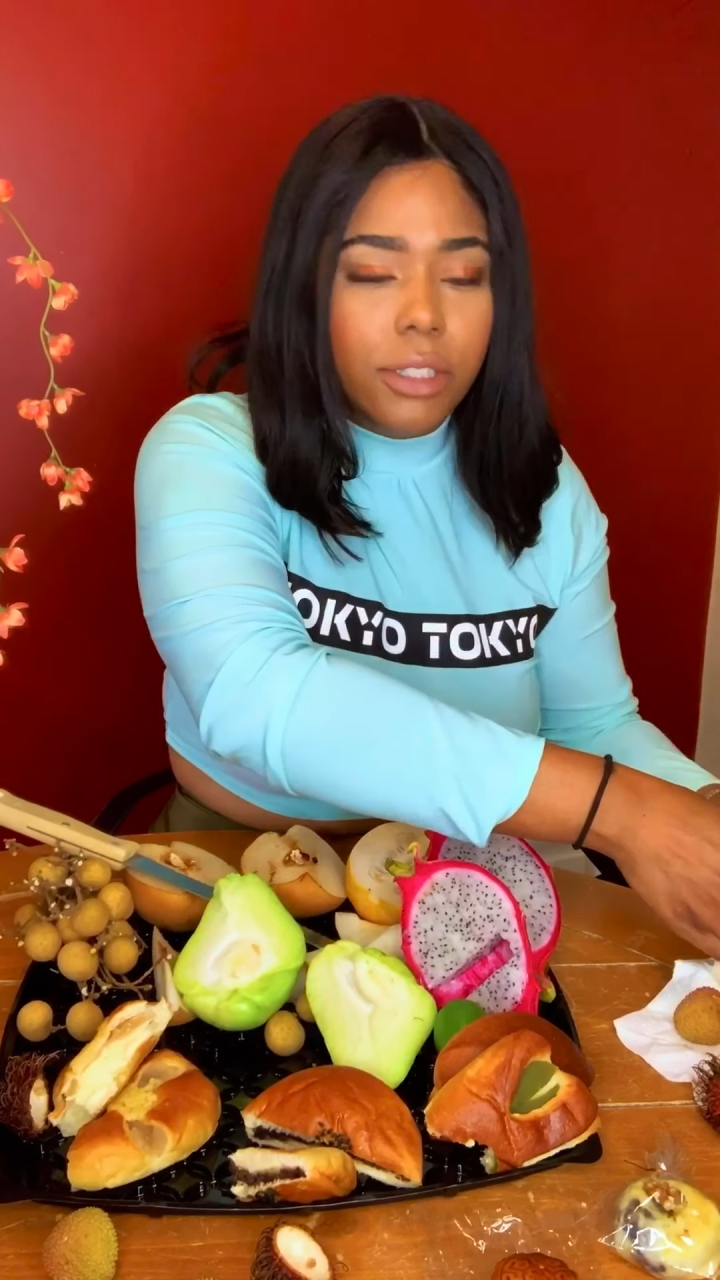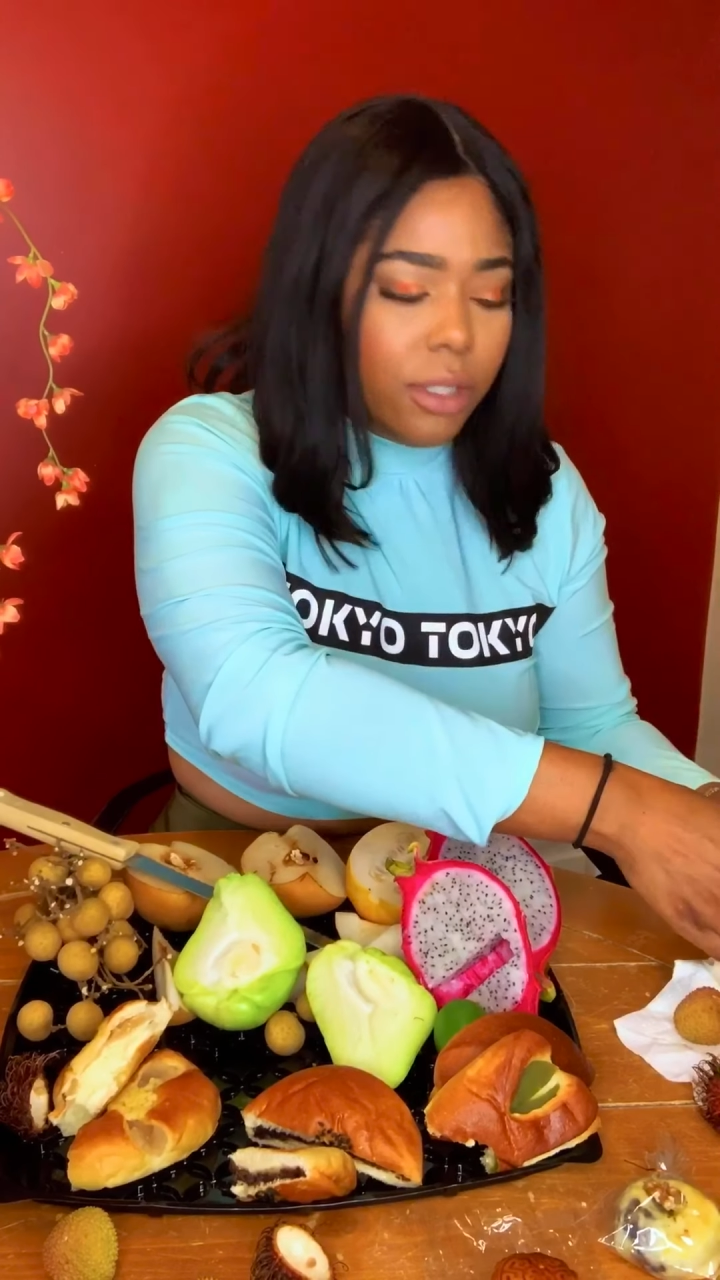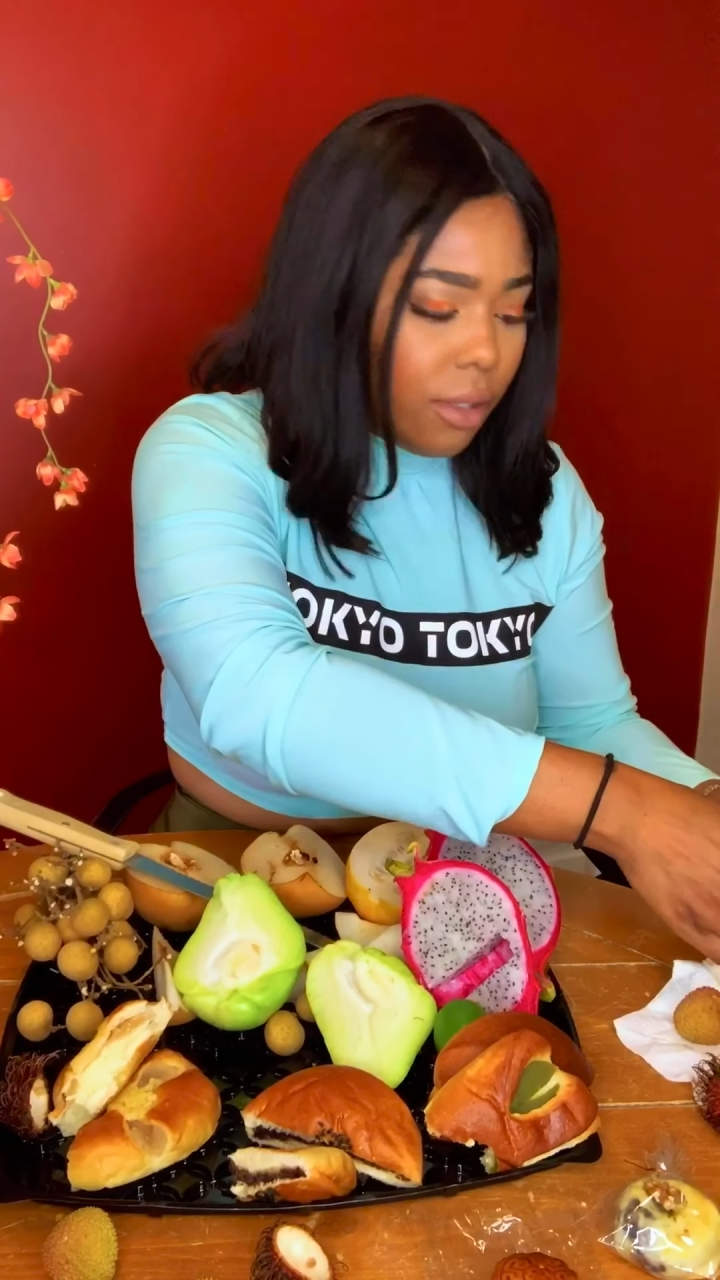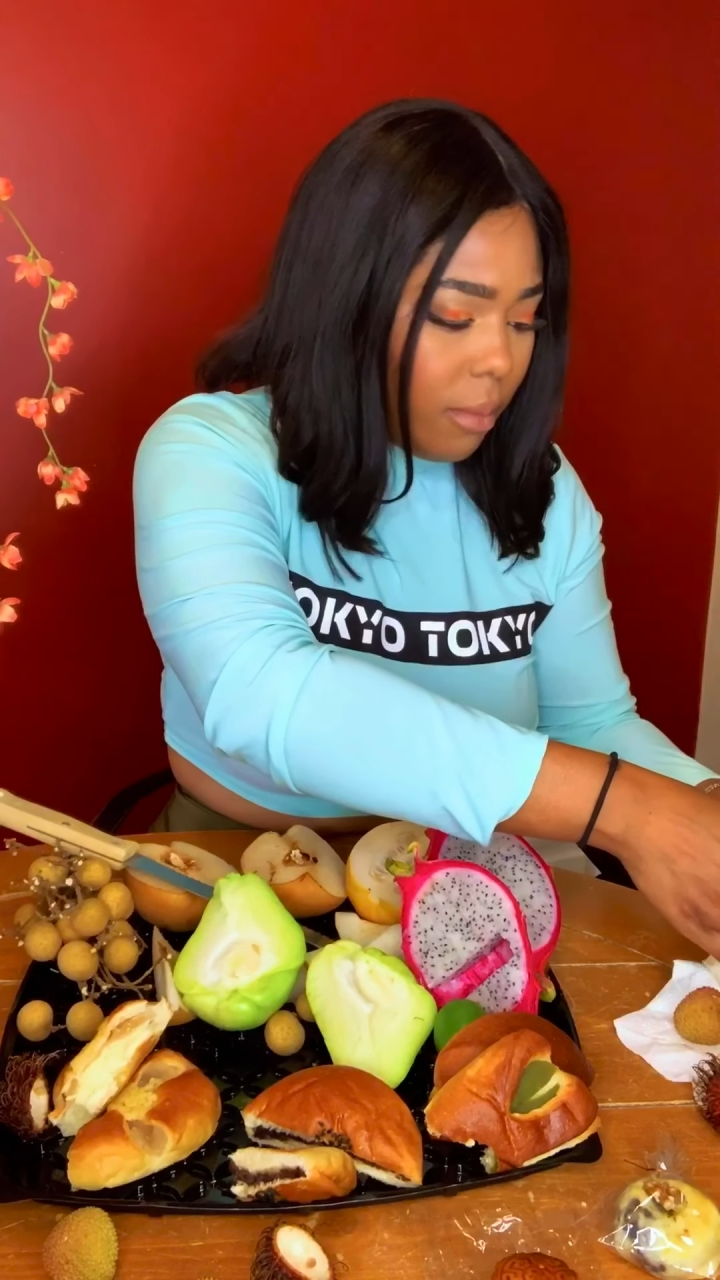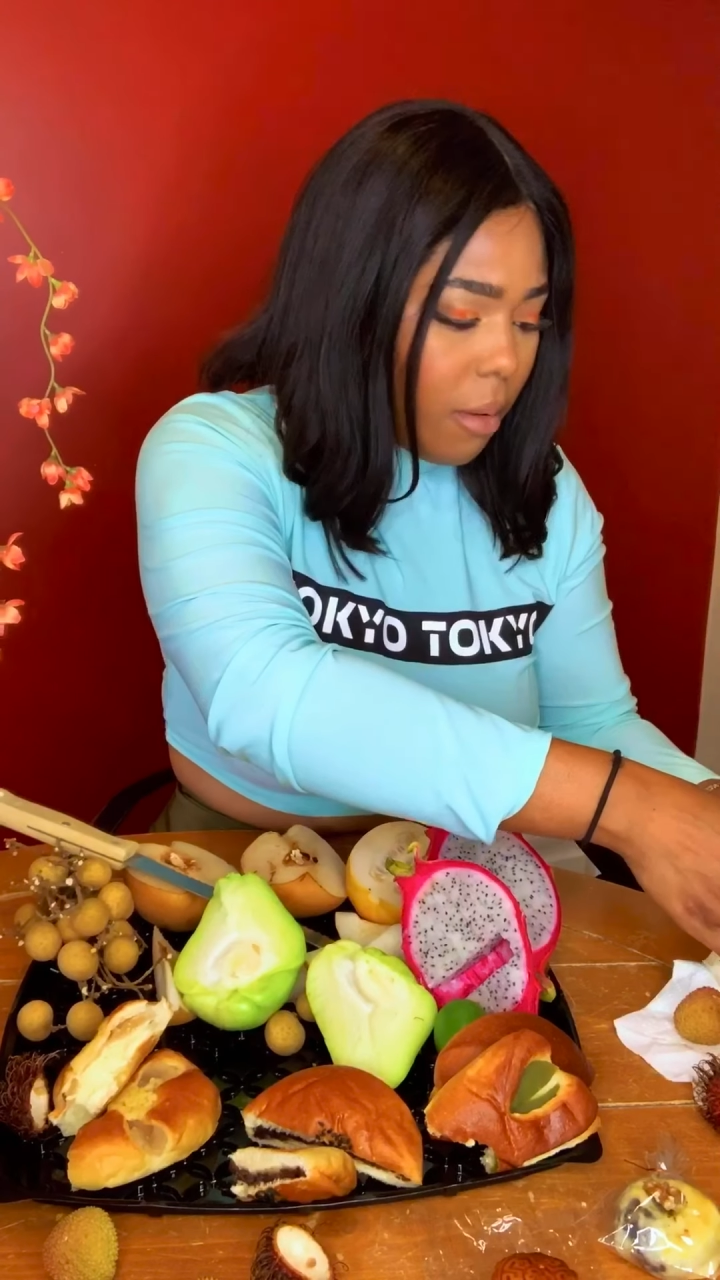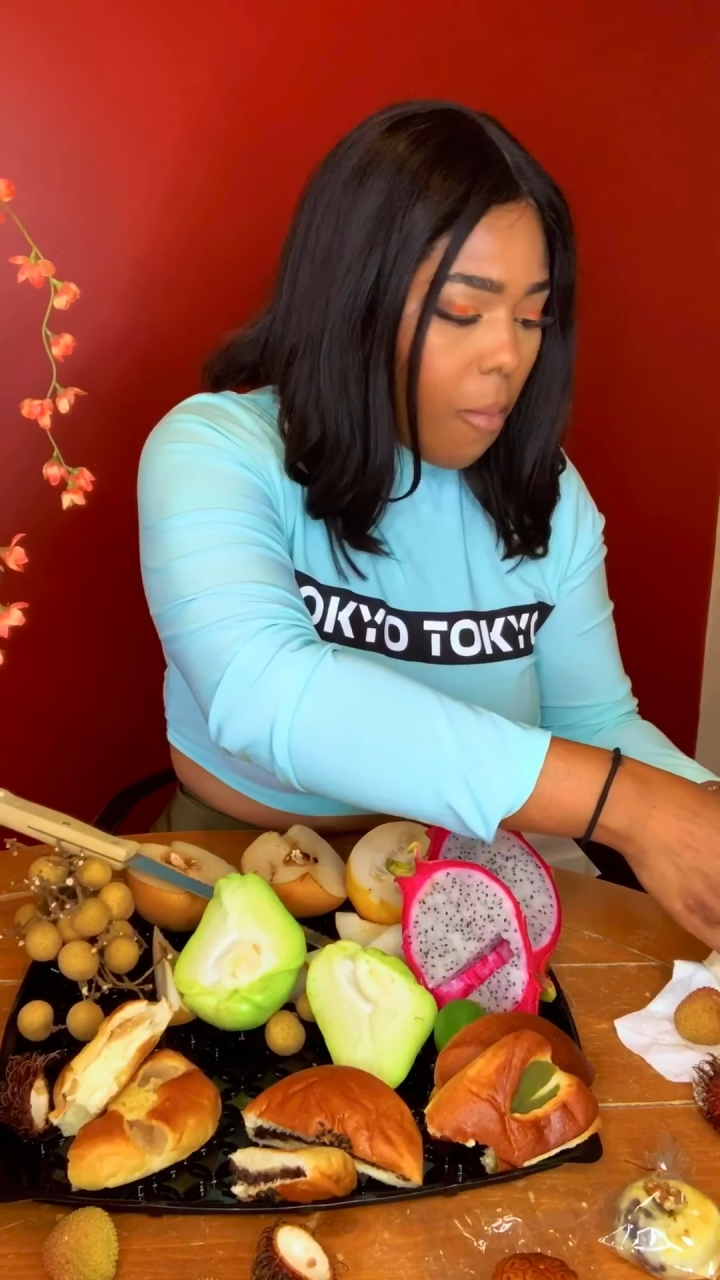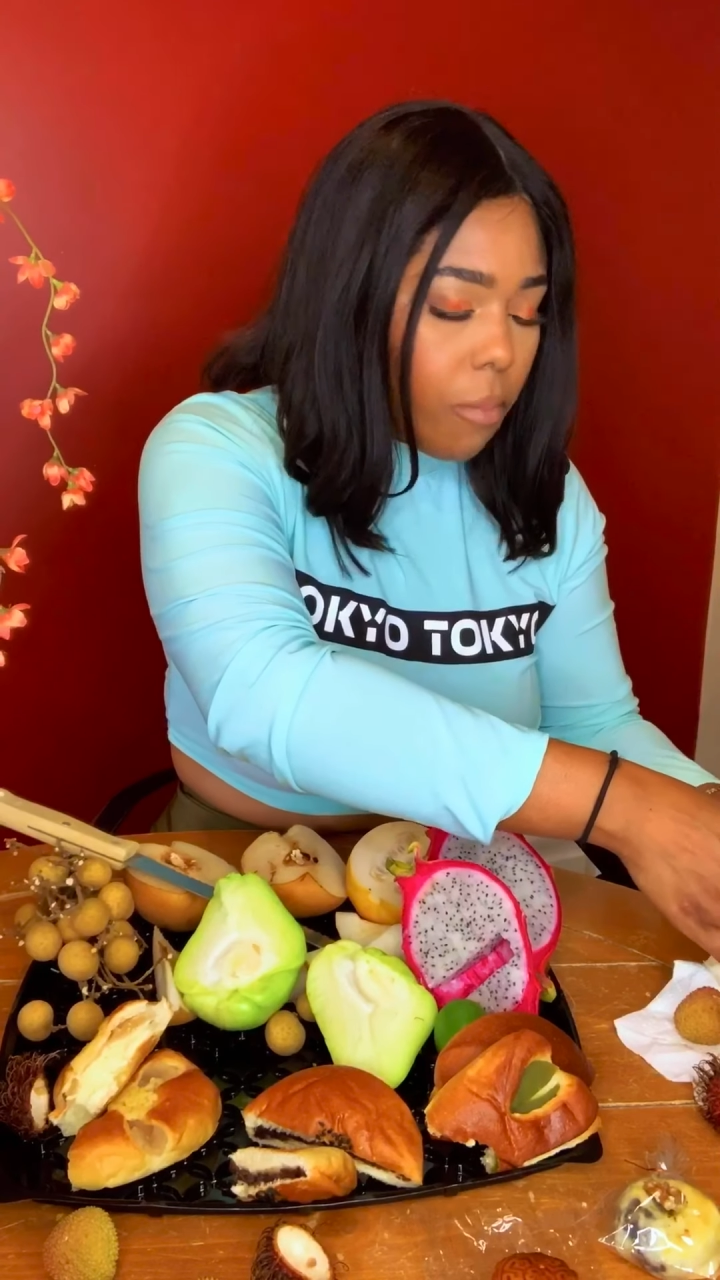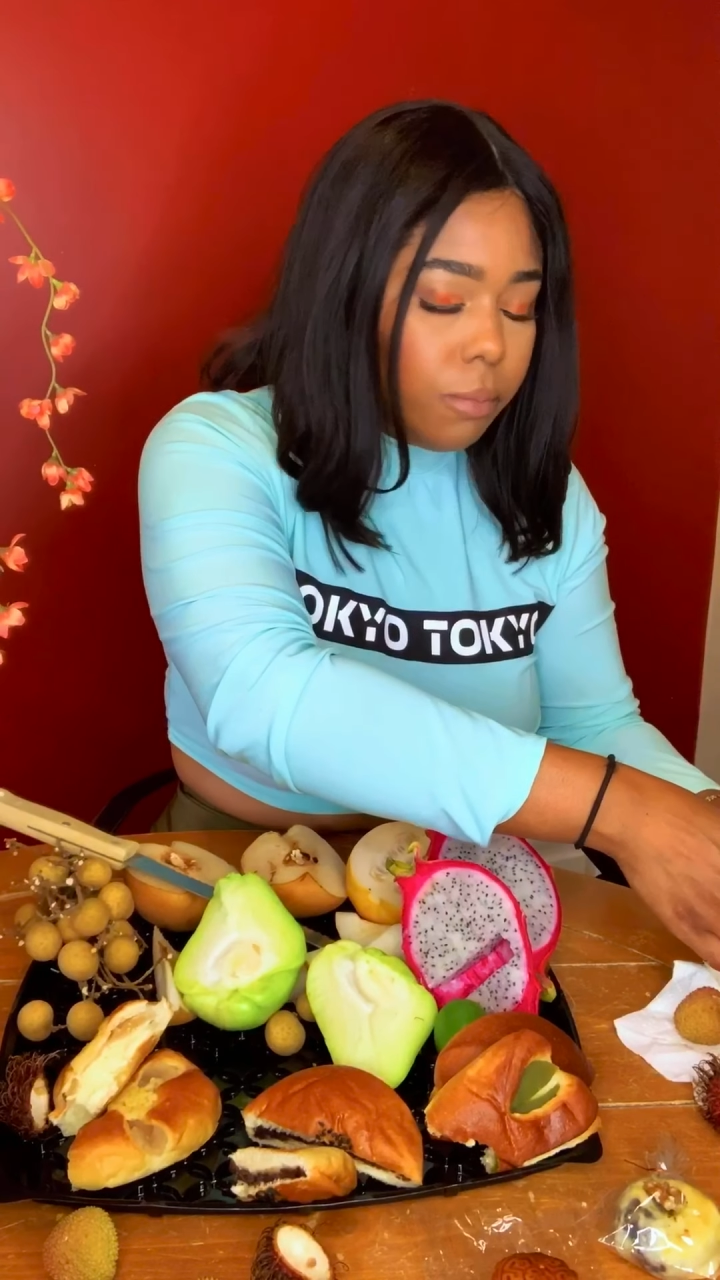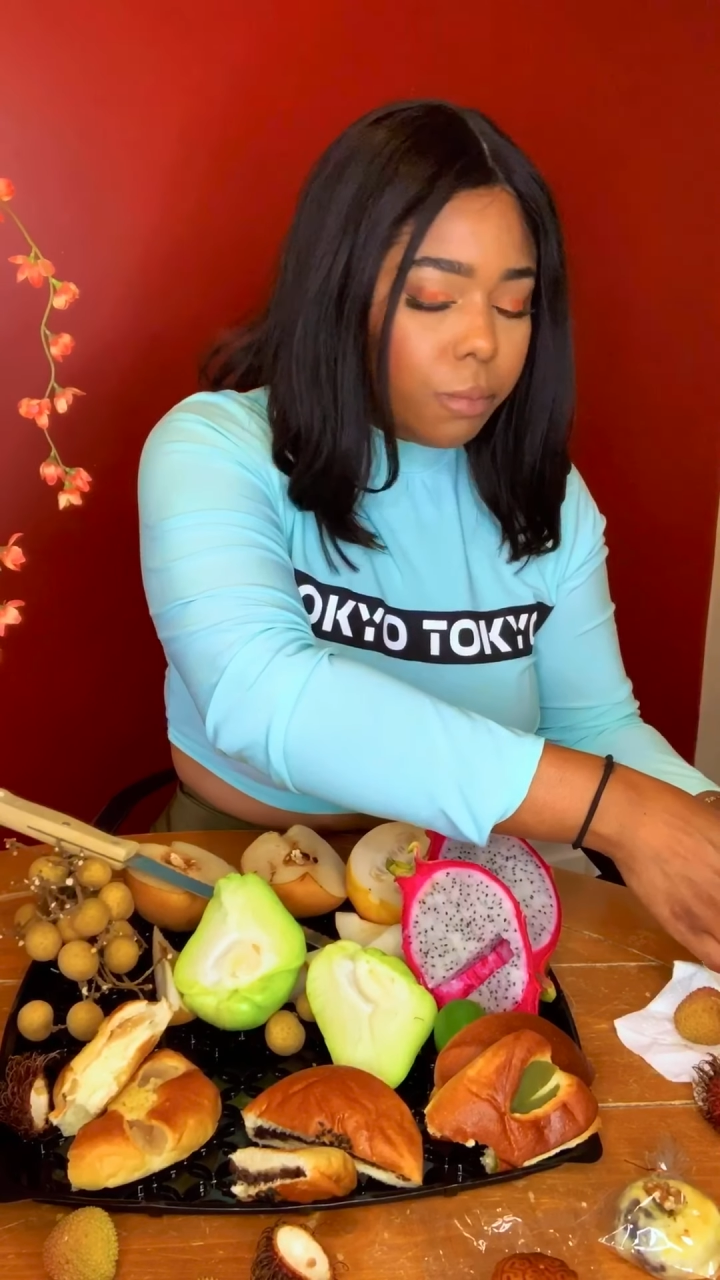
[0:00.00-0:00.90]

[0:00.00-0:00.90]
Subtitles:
you know what I mean?